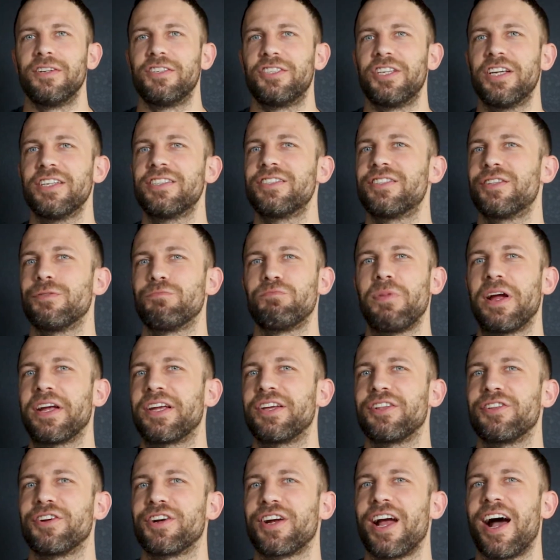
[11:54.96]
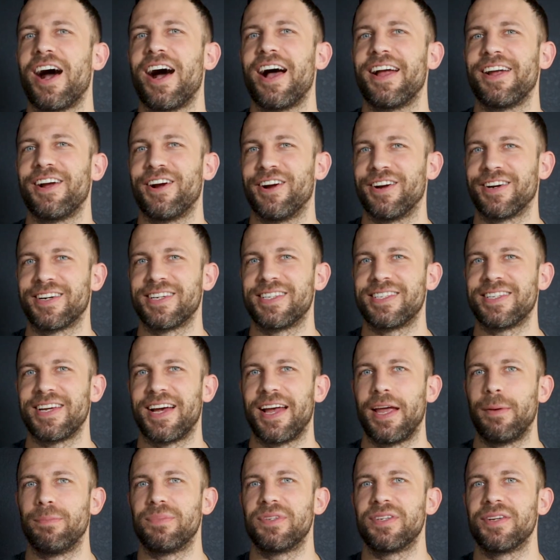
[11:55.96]
Just the regular guy
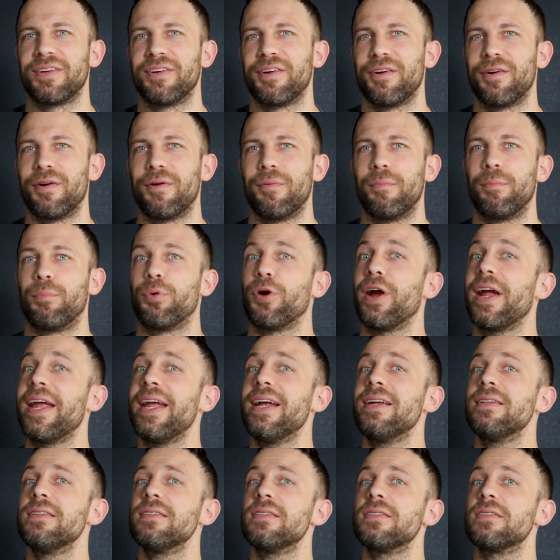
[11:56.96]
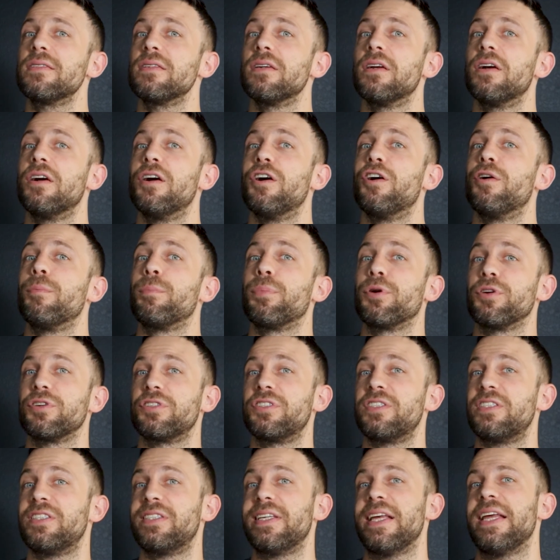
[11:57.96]
archetype. Brands
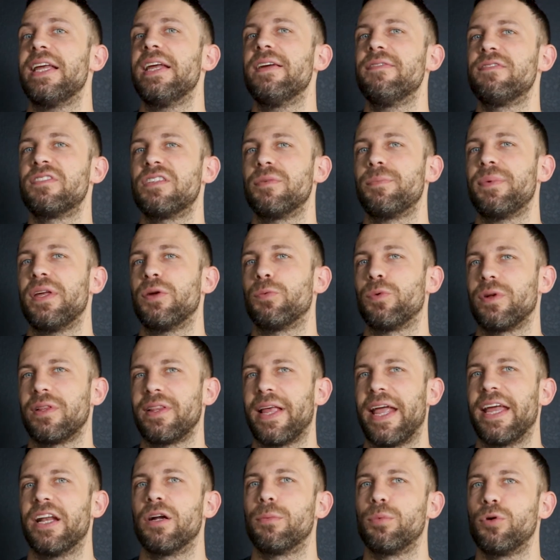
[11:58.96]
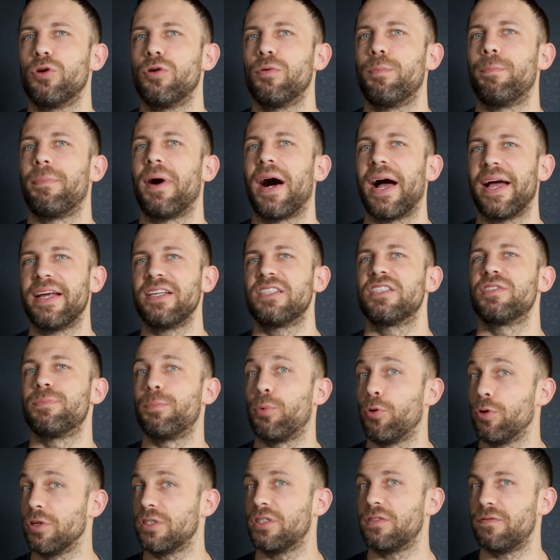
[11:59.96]
perceived to be relatable by
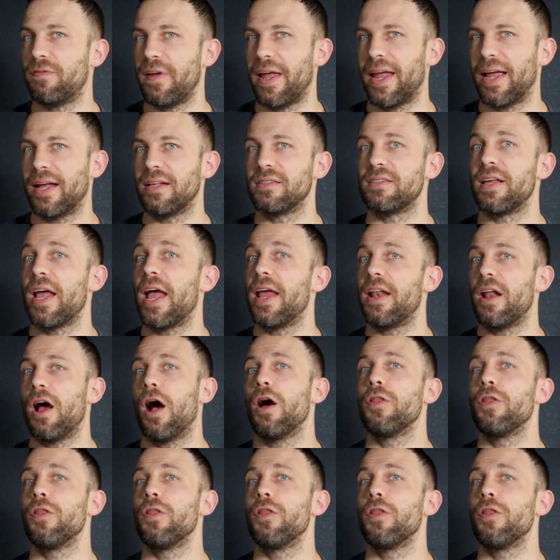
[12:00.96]
sports fans and